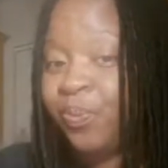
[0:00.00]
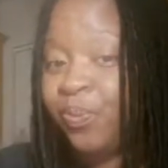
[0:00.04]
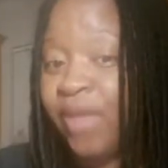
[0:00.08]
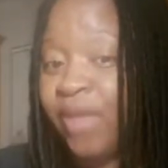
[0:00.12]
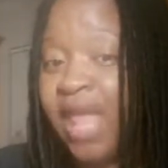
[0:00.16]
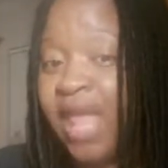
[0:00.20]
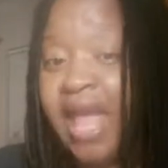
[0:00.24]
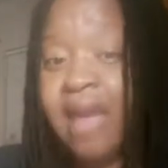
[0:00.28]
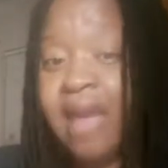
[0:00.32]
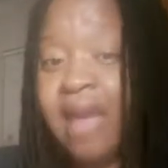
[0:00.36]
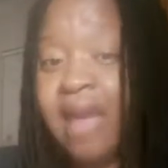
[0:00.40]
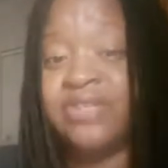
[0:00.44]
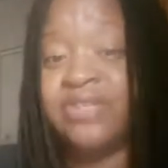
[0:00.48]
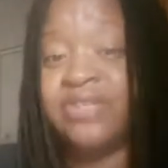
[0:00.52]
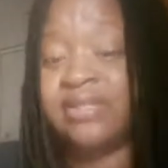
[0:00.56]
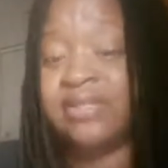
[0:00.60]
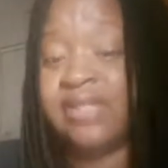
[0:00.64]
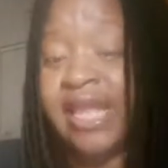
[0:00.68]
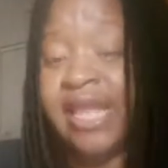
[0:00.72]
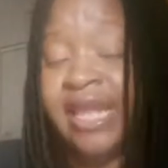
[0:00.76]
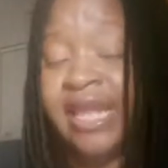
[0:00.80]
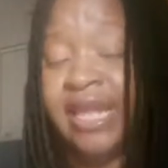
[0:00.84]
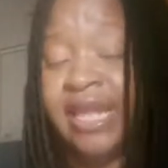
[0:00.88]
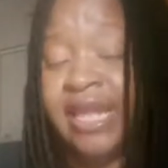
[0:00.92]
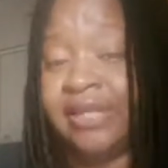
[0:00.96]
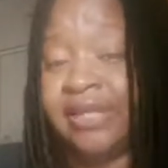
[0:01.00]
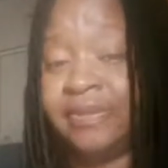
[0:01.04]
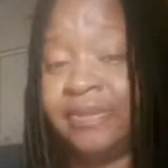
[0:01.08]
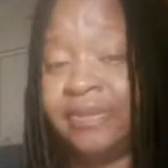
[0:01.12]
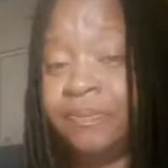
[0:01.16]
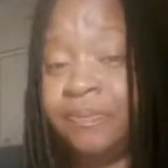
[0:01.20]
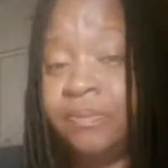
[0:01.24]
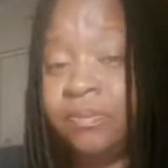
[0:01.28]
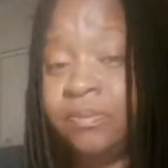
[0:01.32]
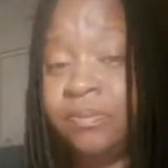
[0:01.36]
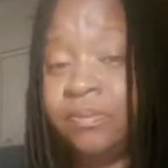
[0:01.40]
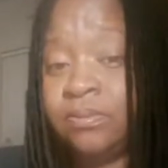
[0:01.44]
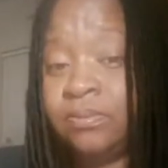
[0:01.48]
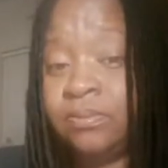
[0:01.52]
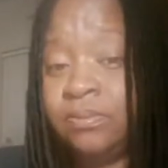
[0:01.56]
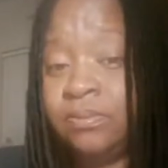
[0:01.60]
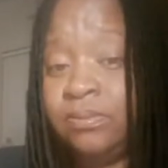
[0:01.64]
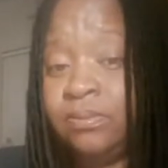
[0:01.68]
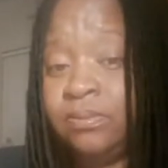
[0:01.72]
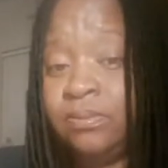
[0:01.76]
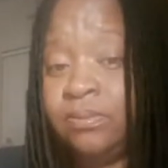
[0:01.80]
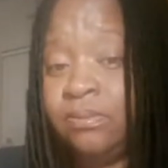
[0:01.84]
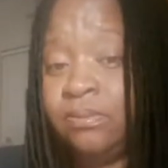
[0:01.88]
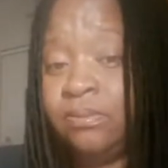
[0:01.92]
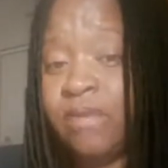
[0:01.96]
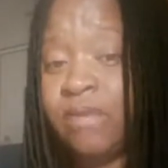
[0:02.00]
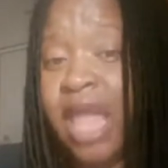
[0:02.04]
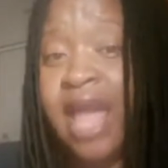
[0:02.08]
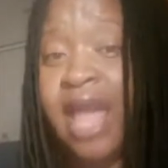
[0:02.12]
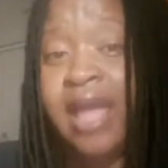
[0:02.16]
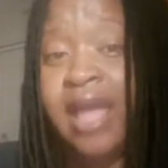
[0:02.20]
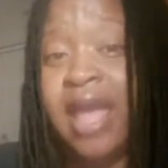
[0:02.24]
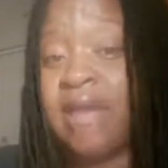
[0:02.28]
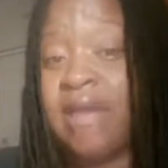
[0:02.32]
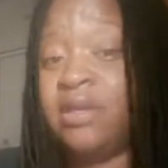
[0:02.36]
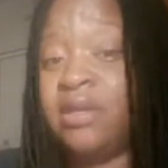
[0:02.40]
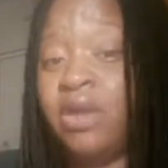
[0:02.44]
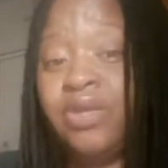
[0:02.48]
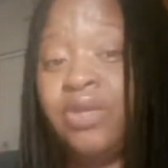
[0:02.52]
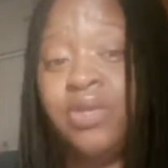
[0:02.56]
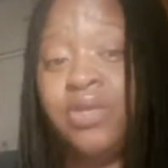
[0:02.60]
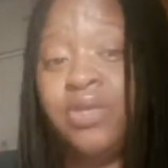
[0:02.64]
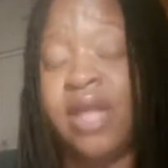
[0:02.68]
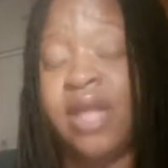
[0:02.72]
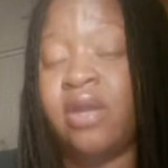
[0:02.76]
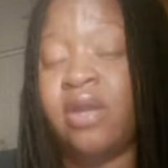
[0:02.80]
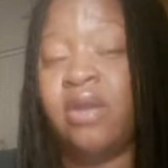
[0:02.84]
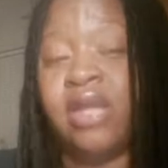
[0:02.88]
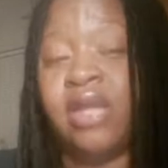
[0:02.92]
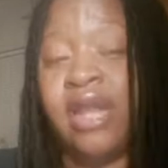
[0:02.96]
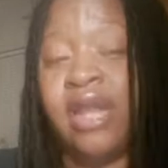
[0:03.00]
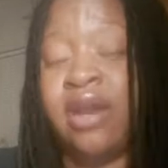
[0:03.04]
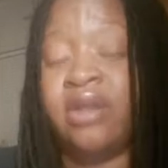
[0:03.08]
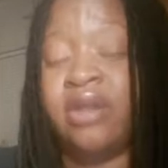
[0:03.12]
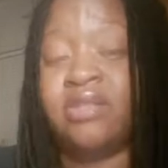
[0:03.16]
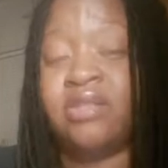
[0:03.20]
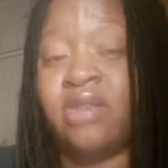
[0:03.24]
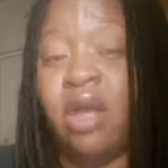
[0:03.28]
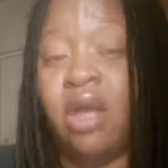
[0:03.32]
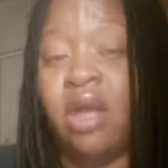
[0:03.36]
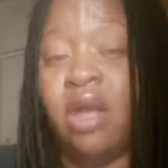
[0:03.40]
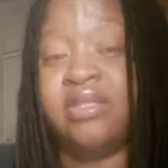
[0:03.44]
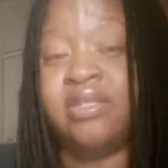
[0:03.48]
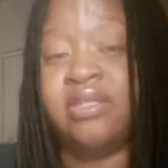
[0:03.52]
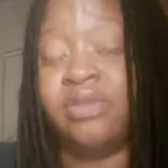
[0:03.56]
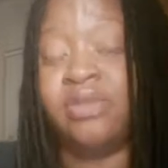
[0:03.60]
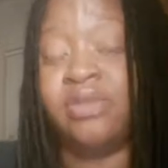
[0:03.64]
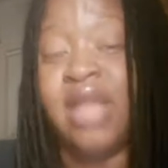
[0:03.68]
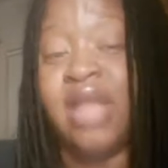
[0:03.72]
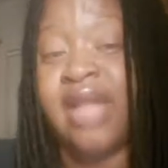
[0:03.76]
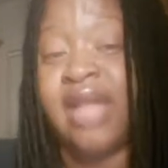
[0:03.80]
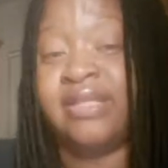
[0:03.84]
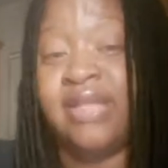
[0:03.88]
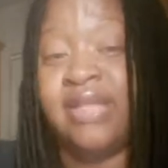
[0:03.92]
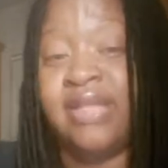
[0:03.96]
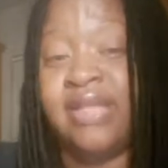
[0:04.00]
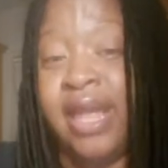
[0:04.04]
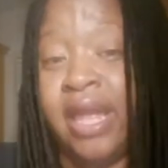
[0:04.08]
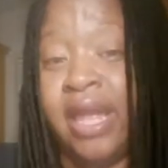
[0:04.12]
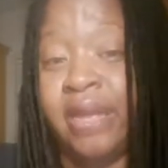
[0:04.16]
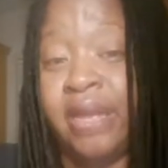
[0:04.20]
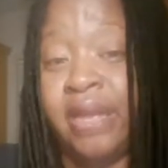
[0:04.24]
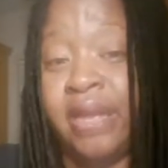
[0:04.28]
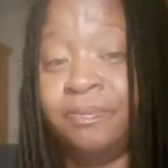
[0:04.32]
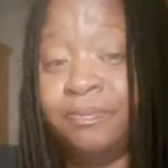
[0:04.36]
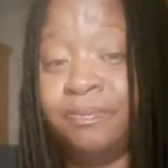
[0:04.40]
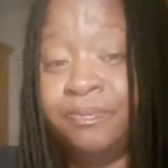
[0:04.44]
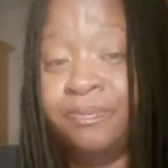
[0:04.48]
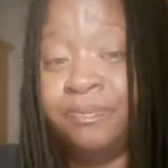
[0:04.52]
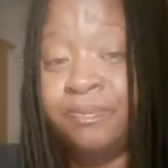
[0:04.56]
I'm just saying. I know you ain't gonna let her talk to you like that.